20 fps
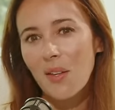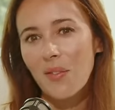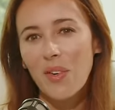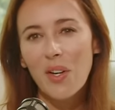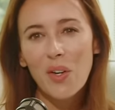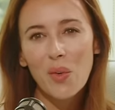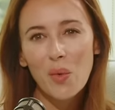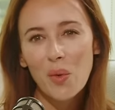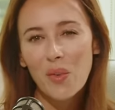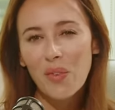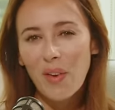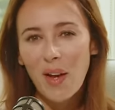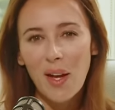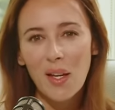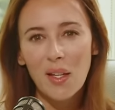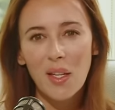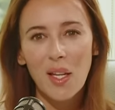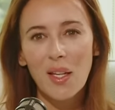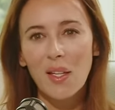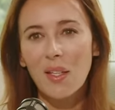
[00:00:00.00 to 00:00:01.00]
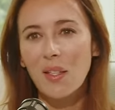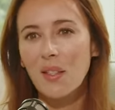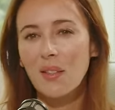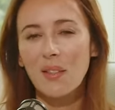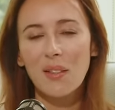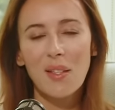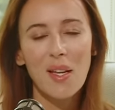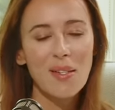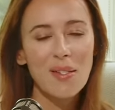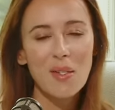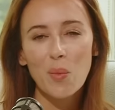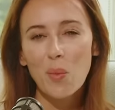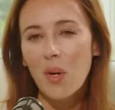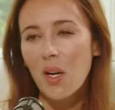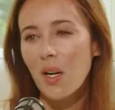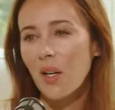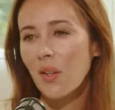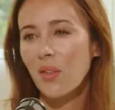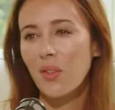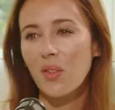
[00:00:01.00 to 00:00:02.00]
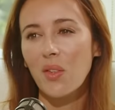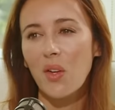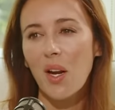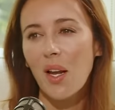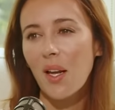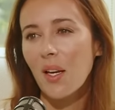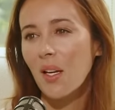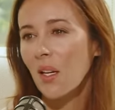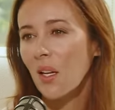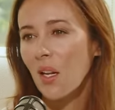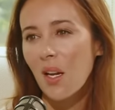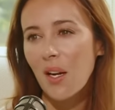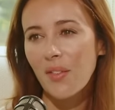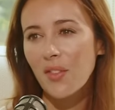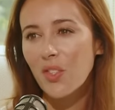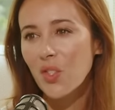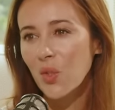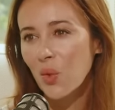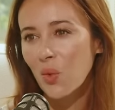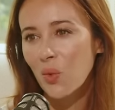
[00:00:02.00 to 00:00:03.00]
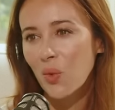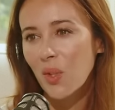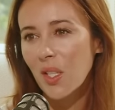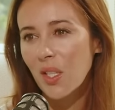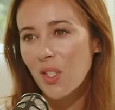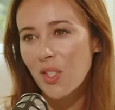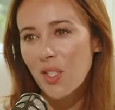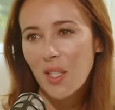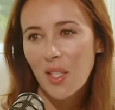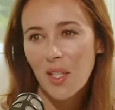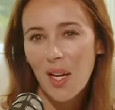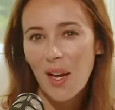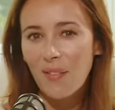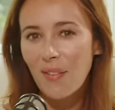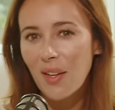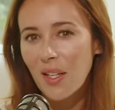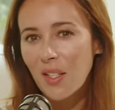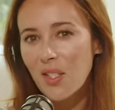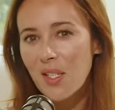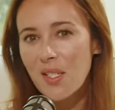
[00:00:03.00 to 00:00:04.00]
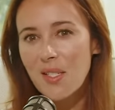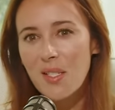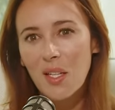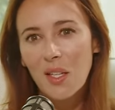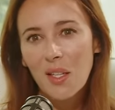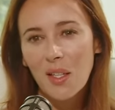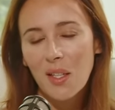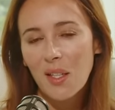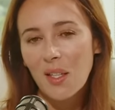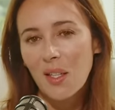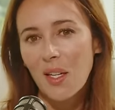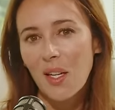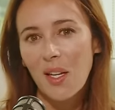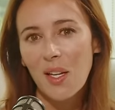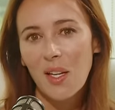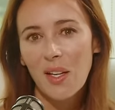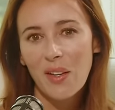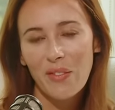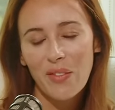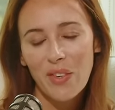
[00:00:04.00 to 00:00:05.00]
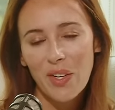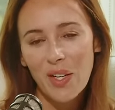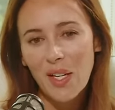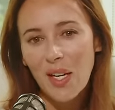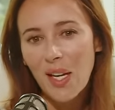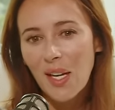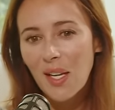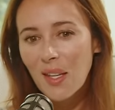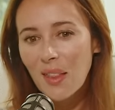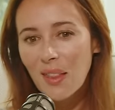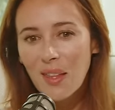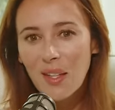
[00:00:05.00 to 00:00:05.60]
Very refined, like doesn't wear, you know, like a lot of jewelry. She can have like just a little, very like